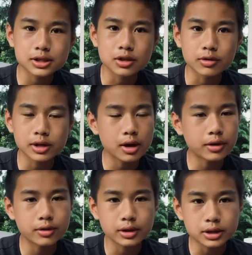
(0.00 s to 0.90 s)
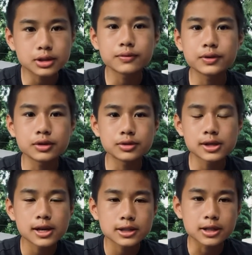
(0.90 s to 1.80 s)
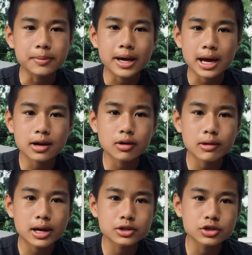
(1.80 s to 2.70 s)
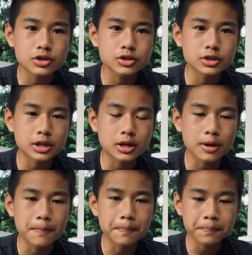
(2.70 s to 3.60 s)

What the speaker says: The author interviews some cattle ranchers, and